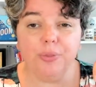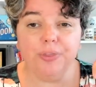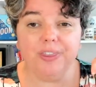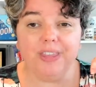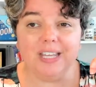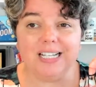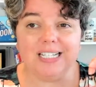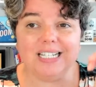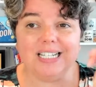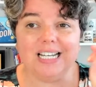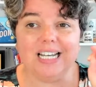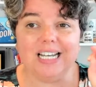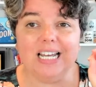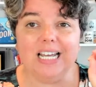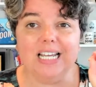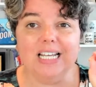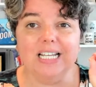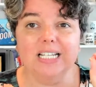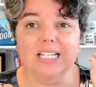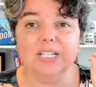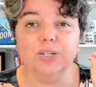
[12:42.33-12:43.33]
This
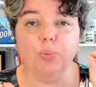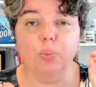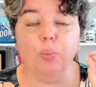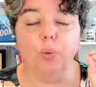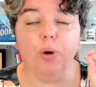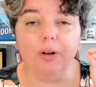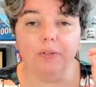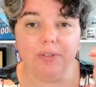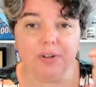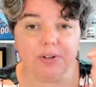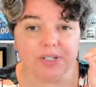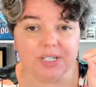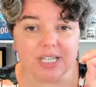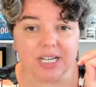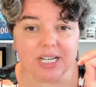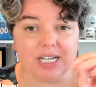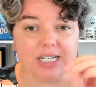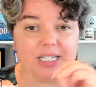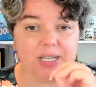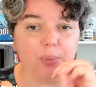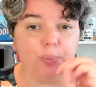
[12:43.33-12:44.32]
is one of those
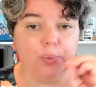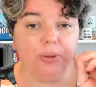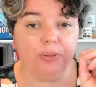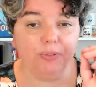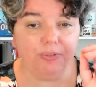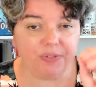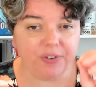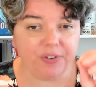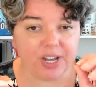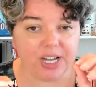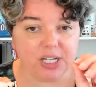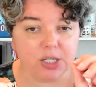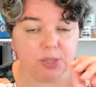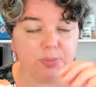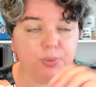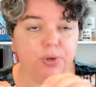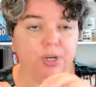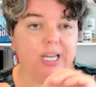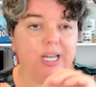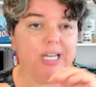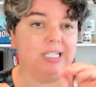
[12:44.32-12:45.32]
things that with
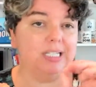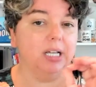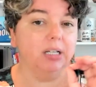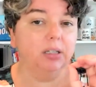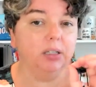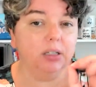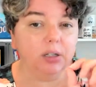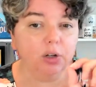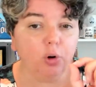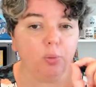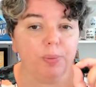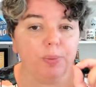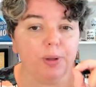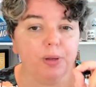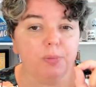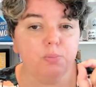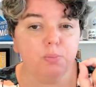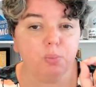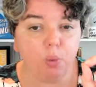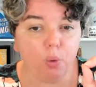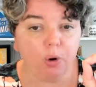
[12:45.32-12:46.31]
Facebook, it's a little bit
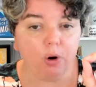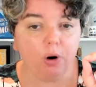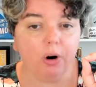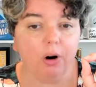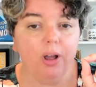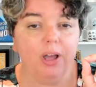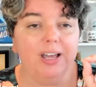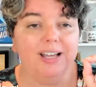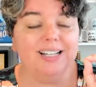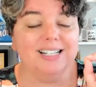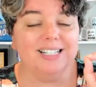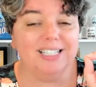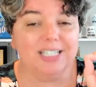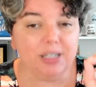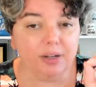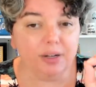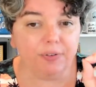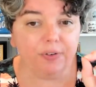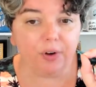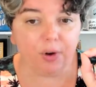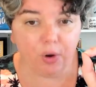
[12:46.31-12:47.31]
more
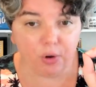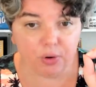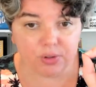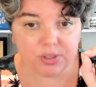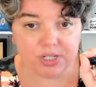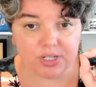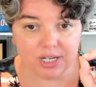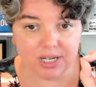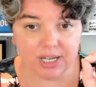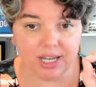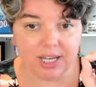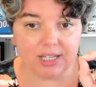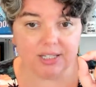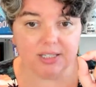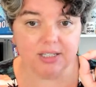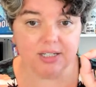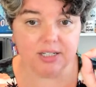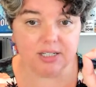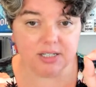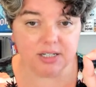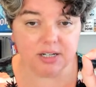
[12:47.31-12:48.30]
difficult to get
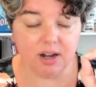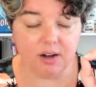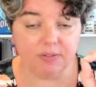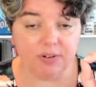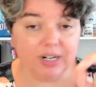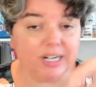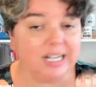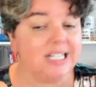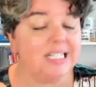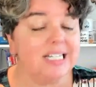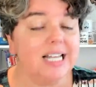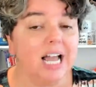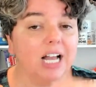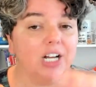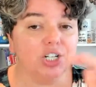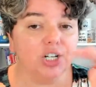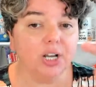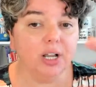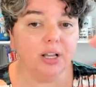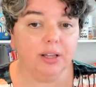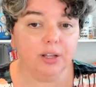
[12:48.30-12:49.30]
discovered. It's
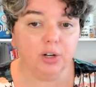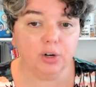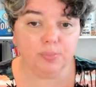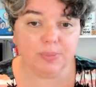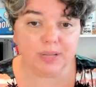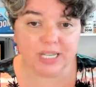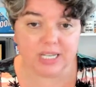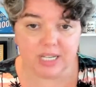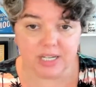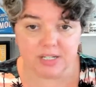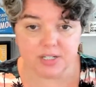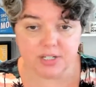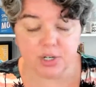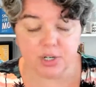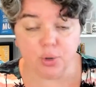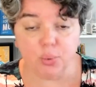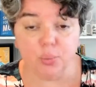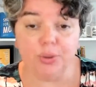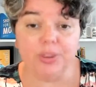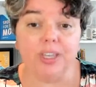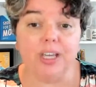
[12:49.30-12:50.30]
actually a little bit
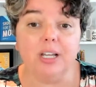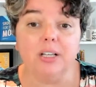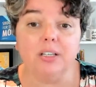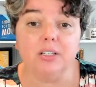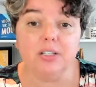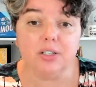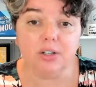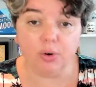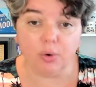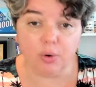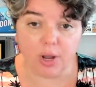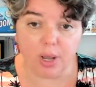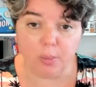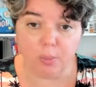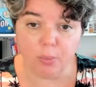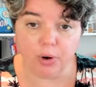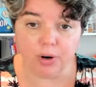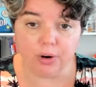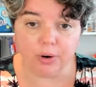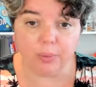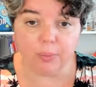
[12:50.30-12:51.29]
easier with Instagram,
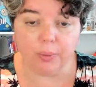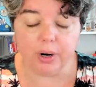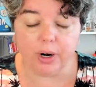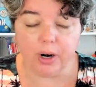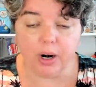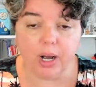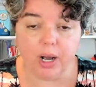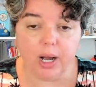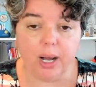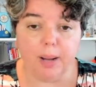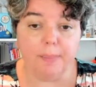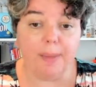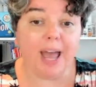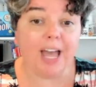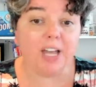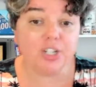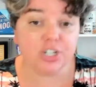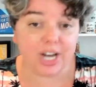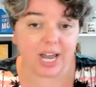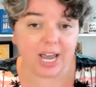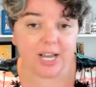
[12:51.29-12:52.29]
where
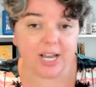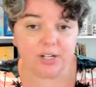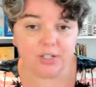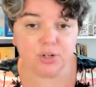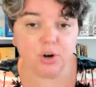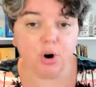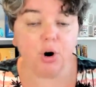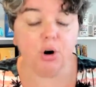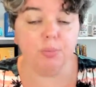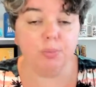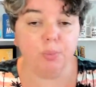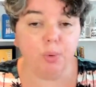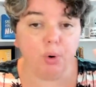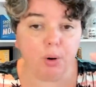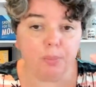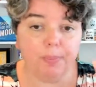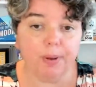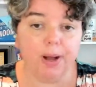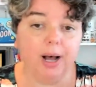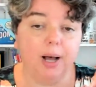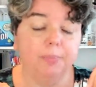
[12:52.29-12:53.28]
hashtags are
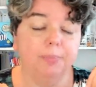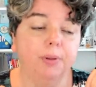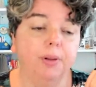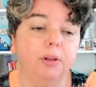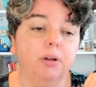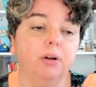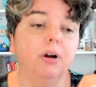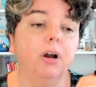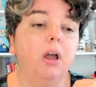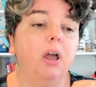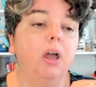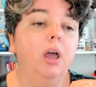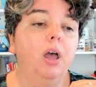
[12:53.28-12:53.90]
more popular.